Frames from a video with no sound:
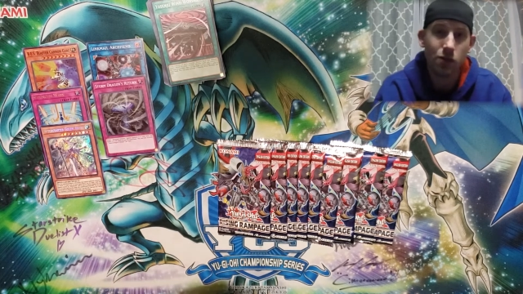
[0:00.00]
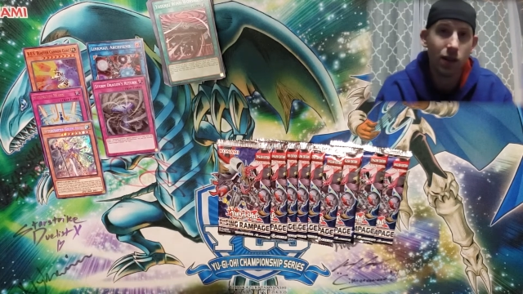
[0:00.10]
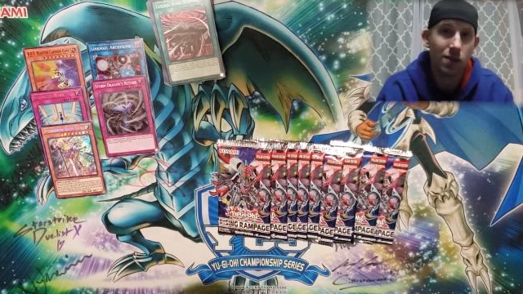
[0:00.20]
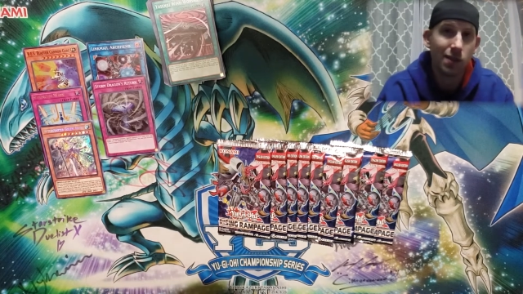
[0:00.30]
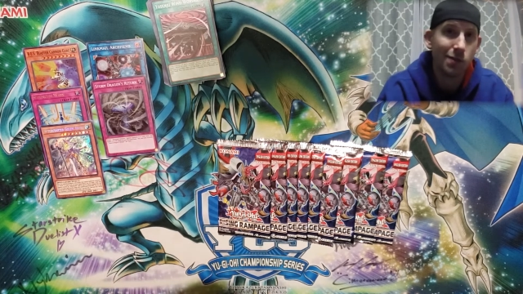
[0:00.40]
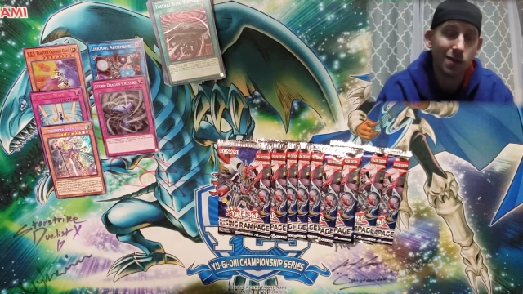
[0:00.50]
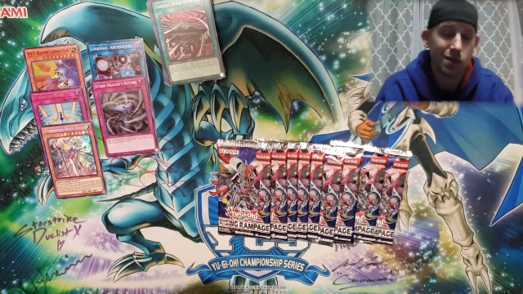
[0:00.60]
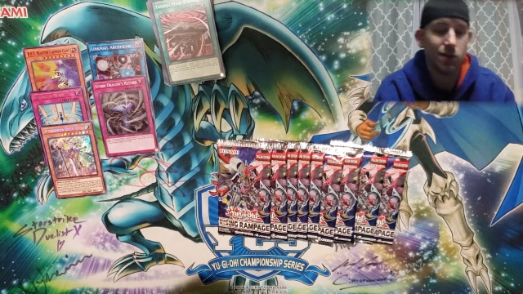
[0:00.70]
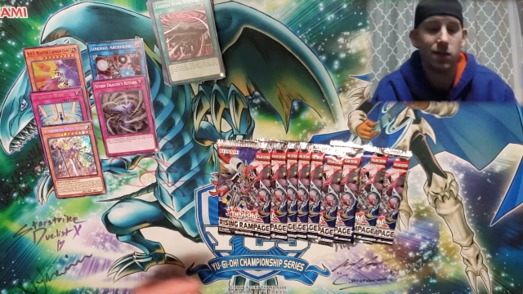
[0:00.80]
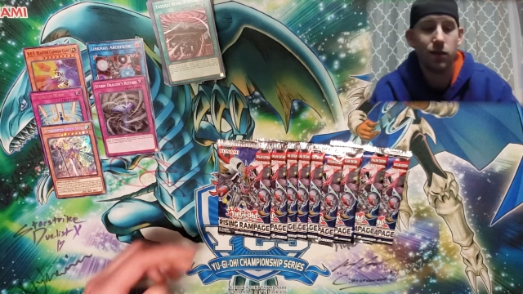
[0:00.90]
trying something
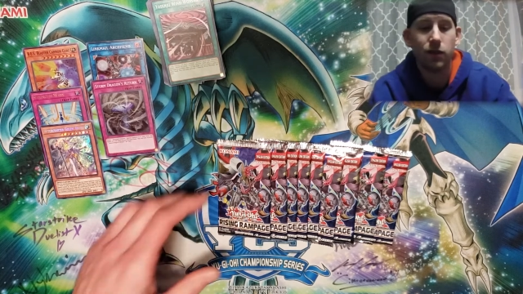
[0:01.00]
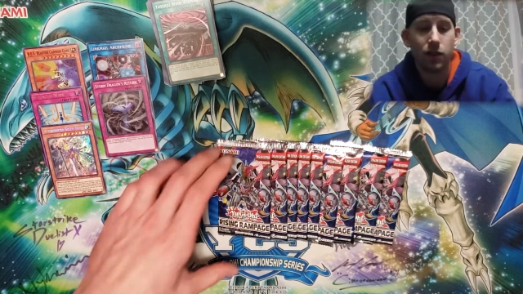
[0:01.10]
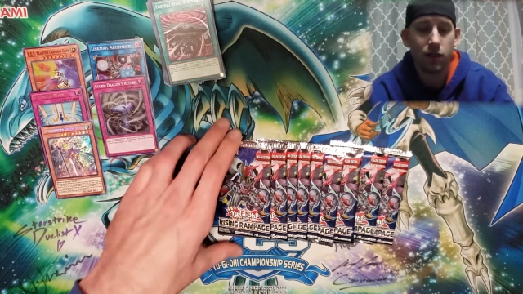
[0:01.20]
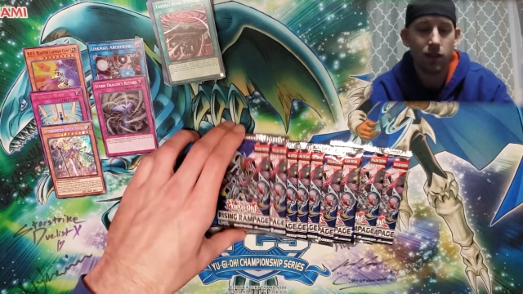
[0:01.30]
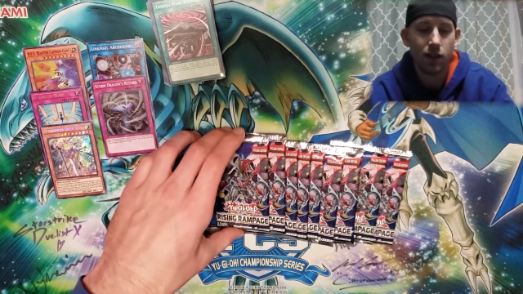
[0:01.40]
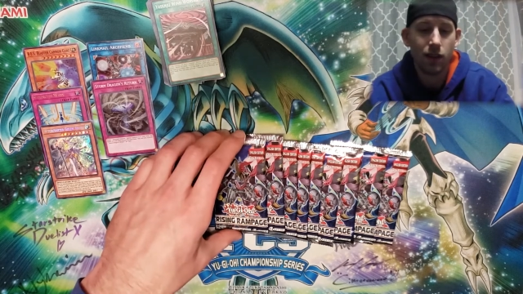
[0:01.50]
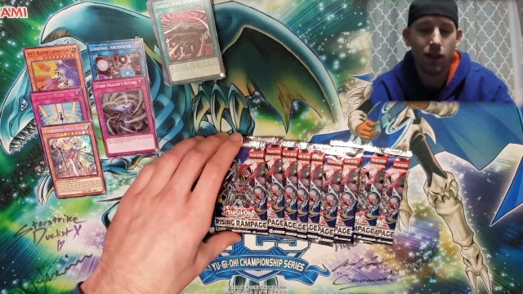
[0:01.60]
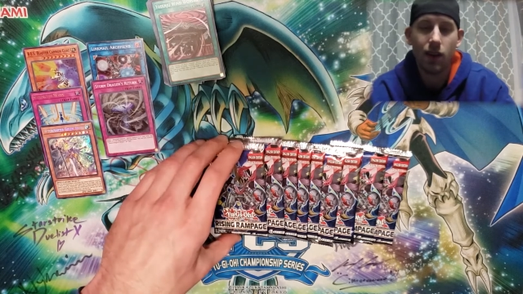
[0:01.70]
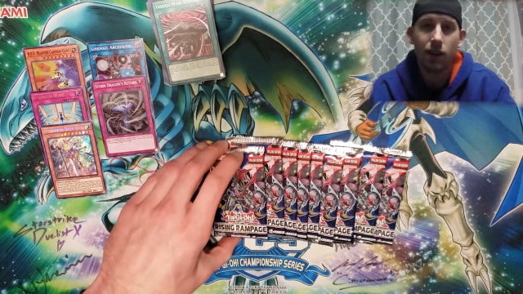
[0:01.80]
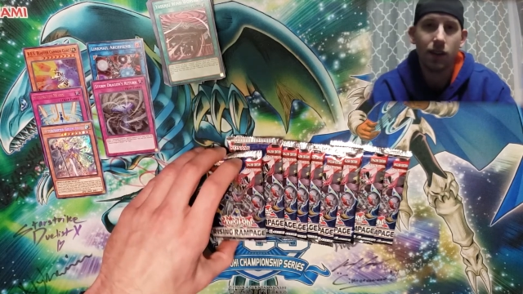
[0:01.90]
new, see if we can
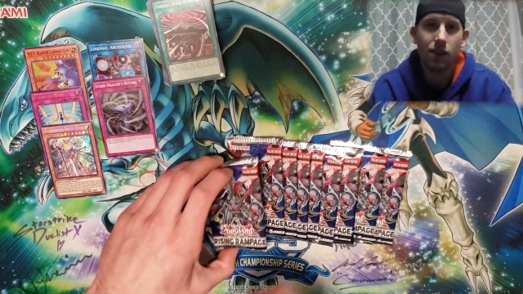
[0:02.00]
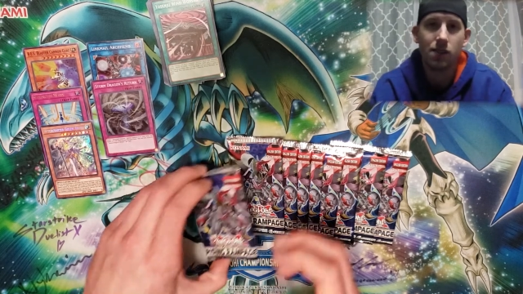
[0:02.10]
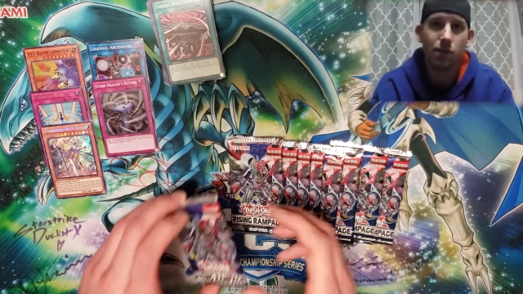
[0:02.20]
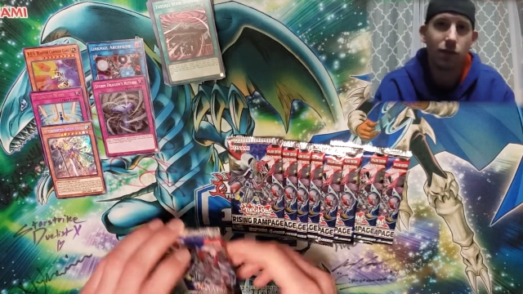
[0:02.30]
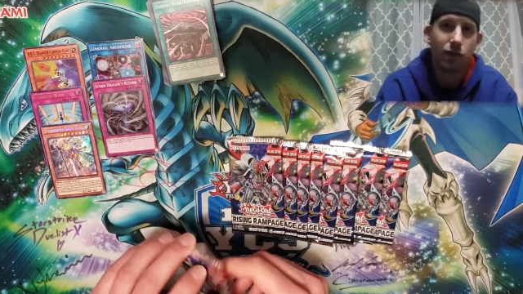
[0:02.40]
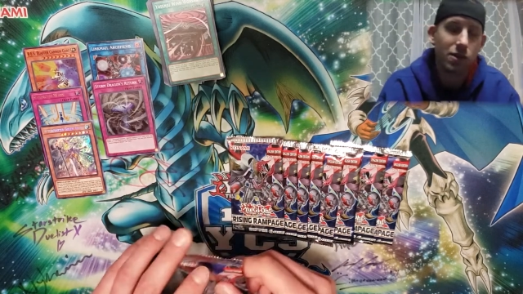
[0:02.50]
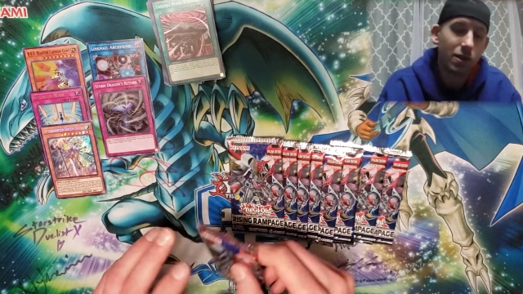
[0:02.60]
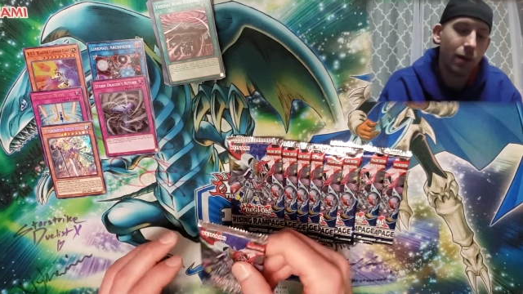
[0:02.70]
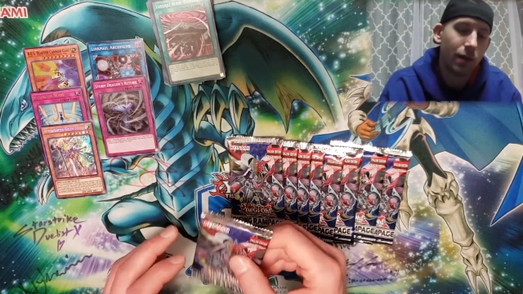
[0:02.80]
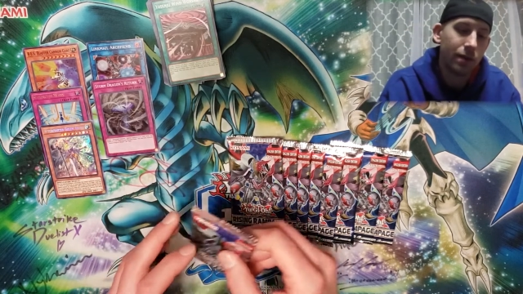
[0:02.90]
get something fresh
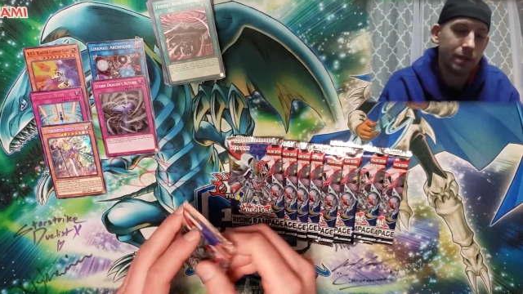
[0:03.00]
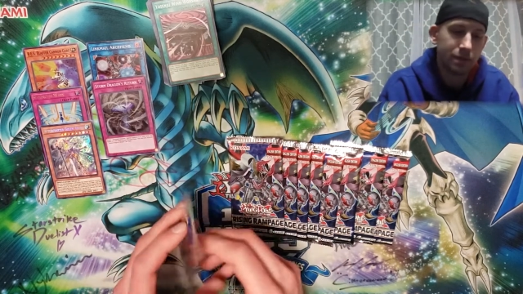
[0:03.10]
going.